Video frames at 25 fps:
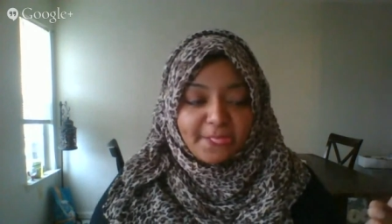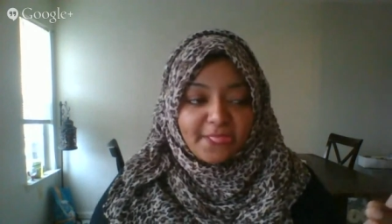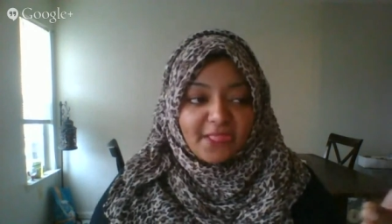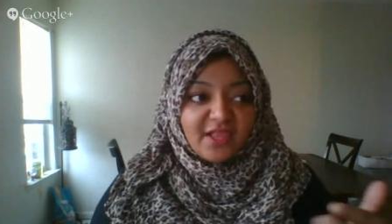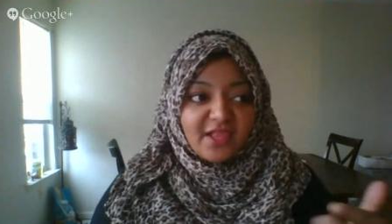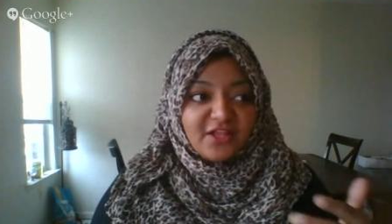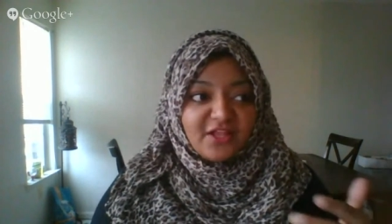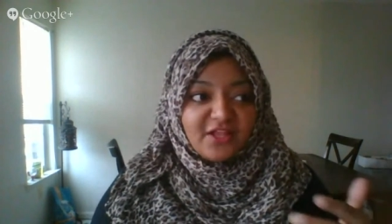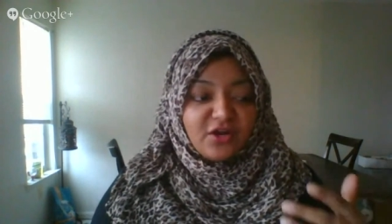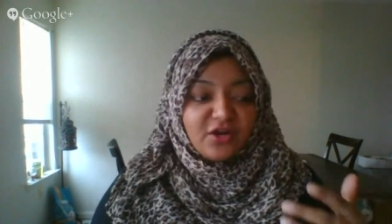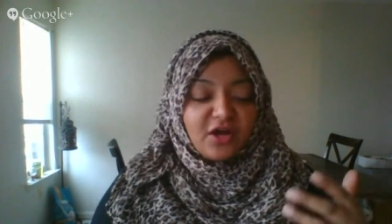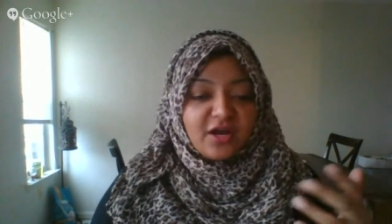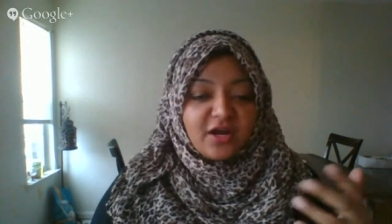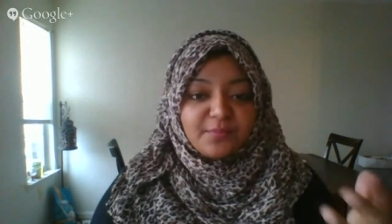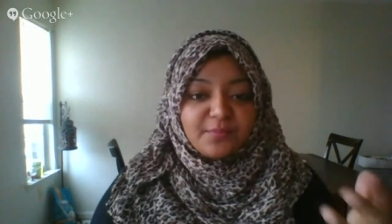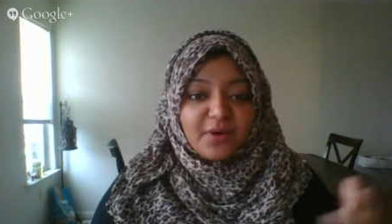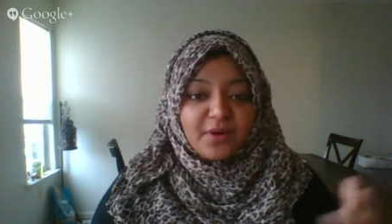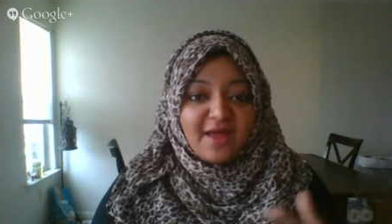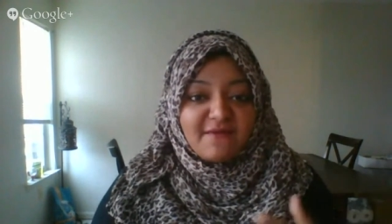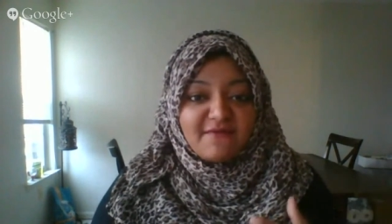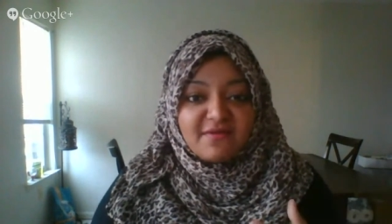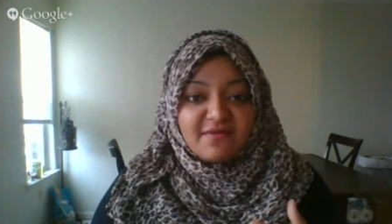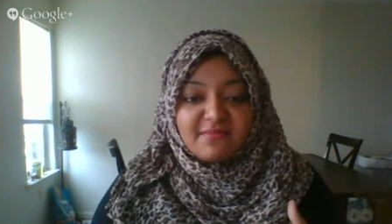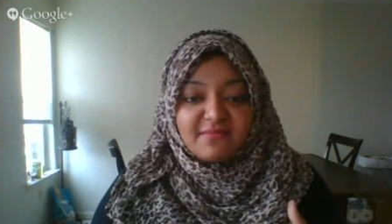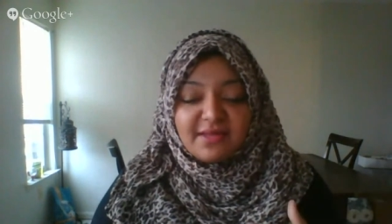on a
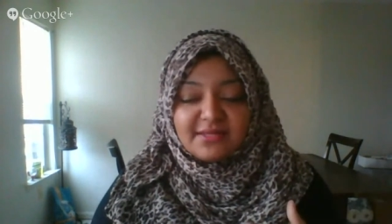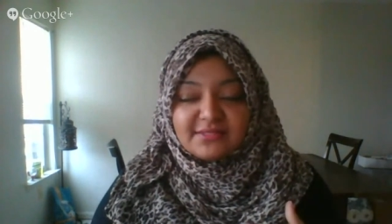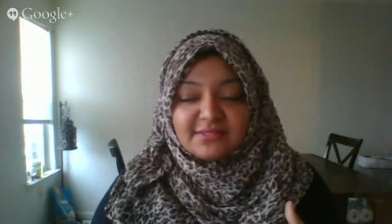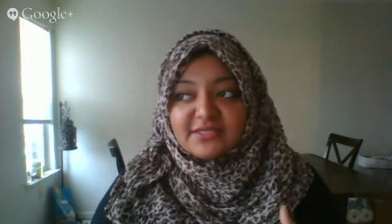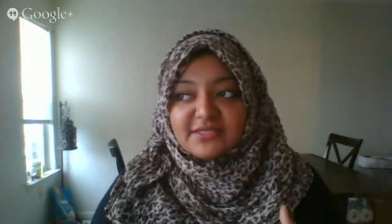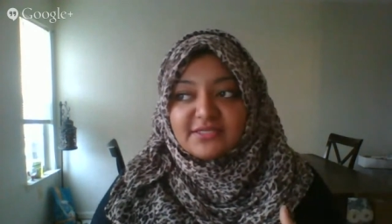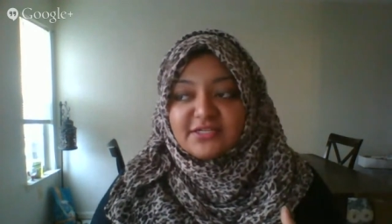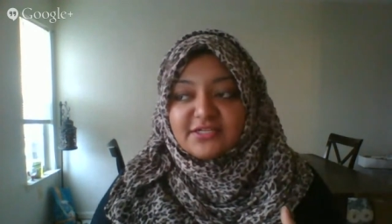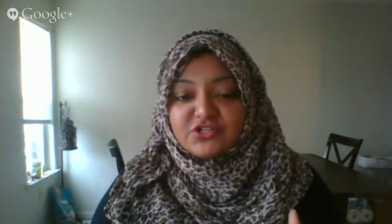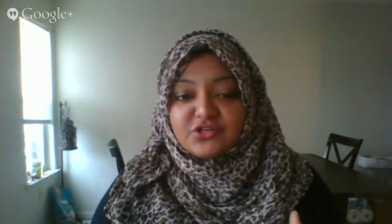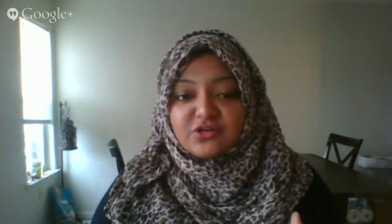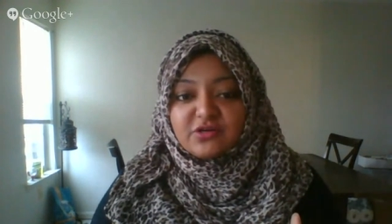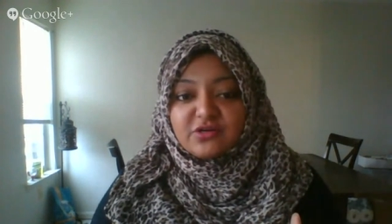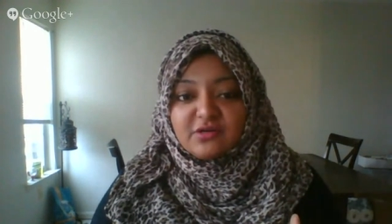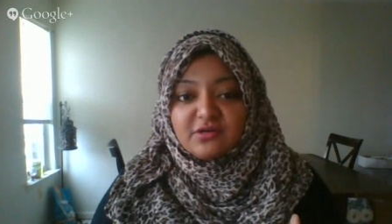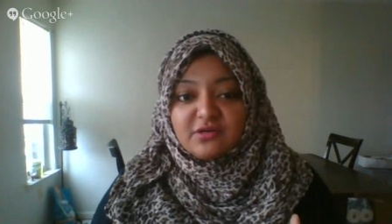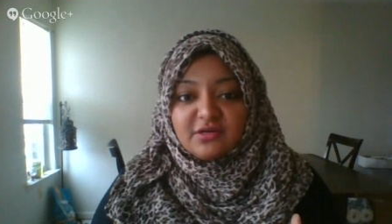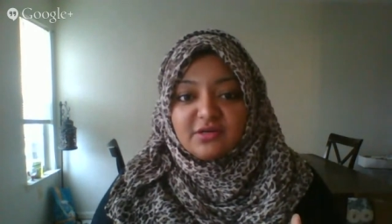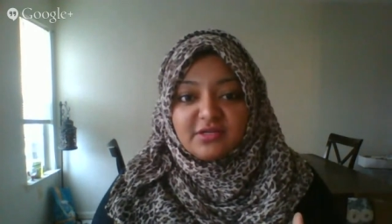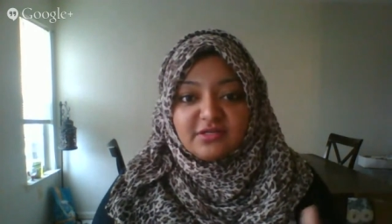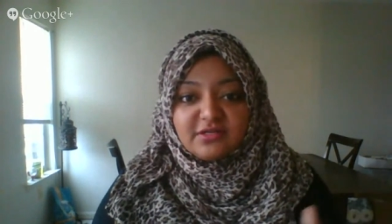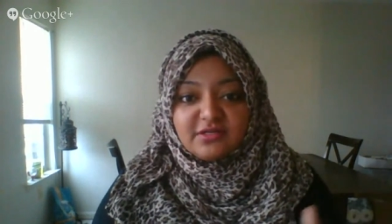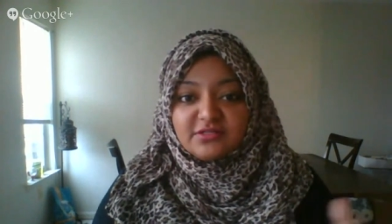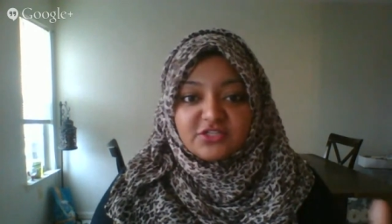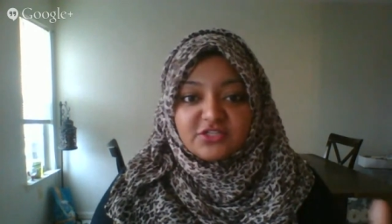private message or
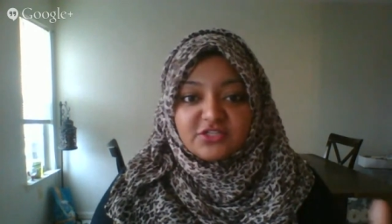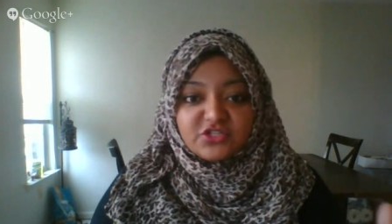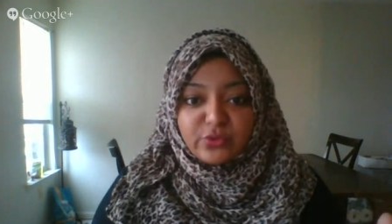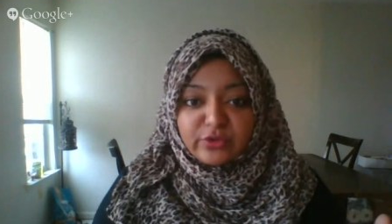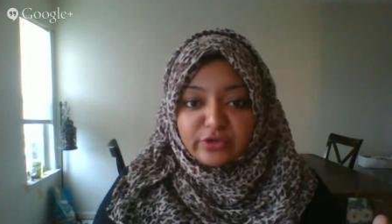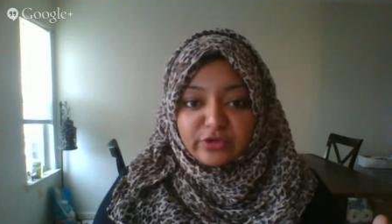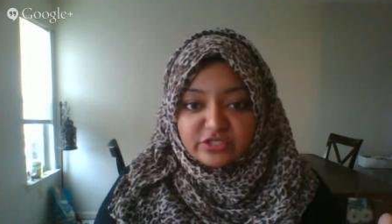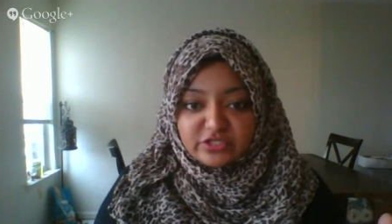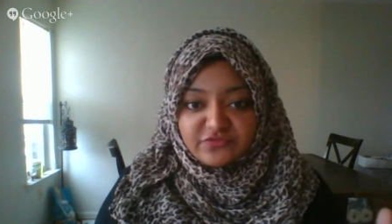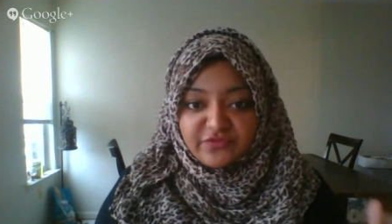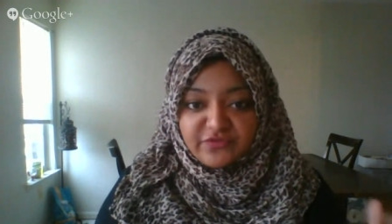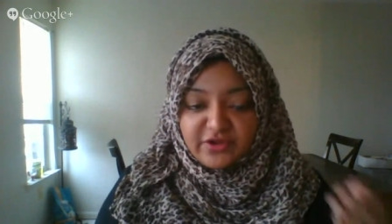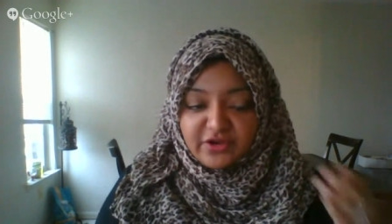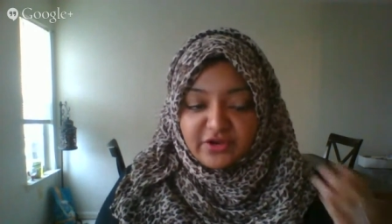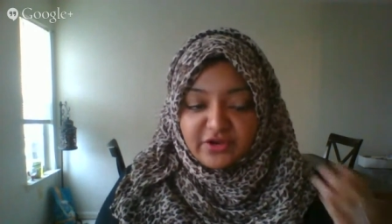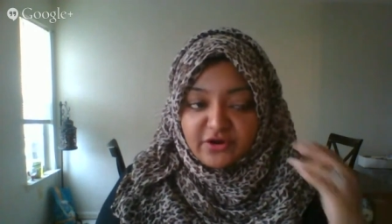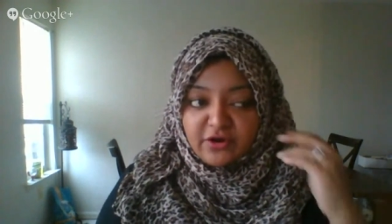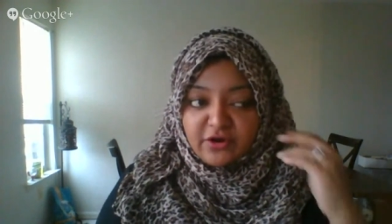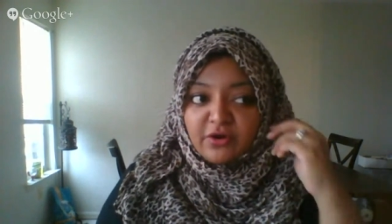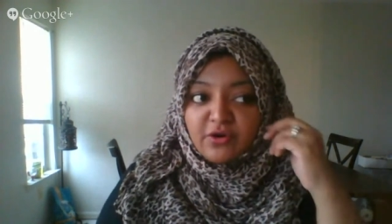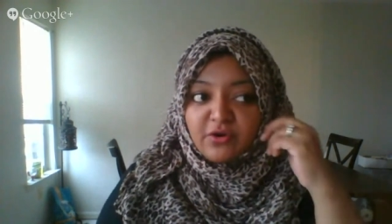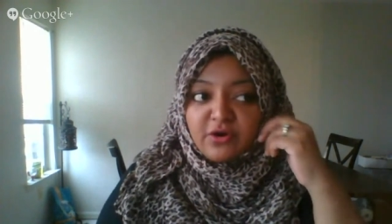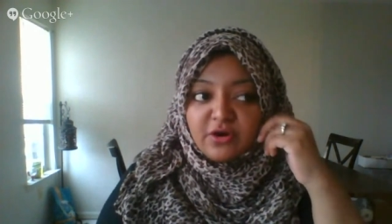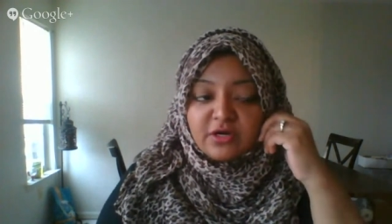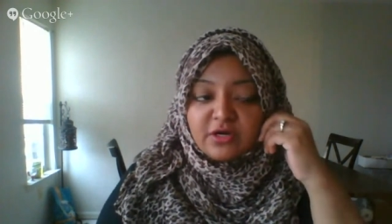in the Twitter
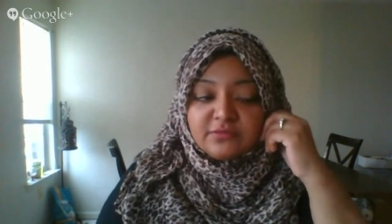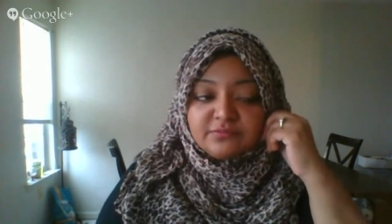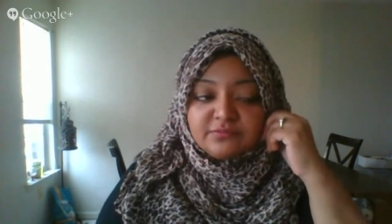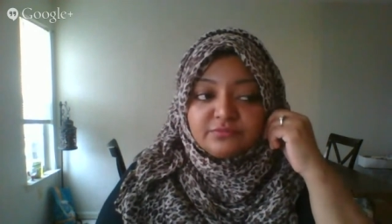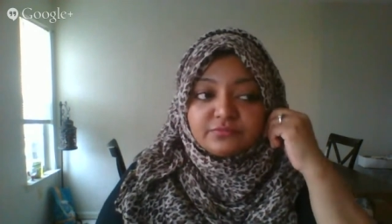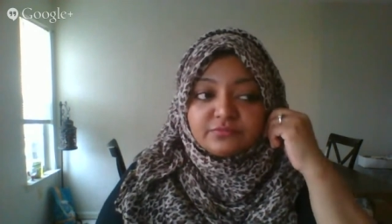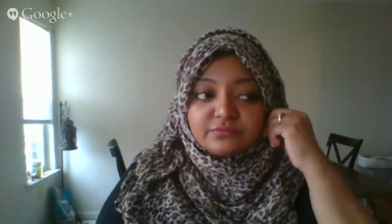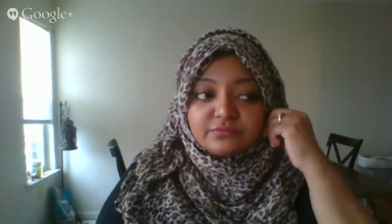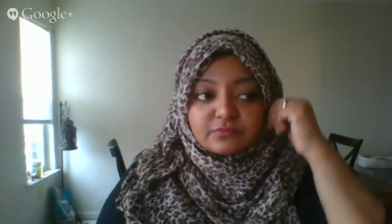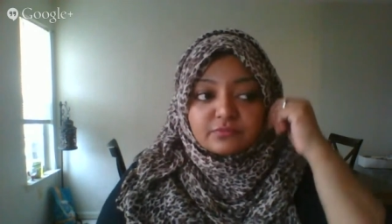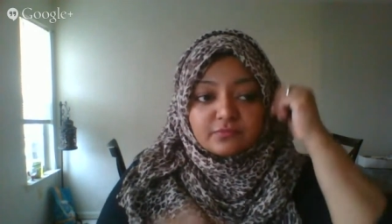sphere or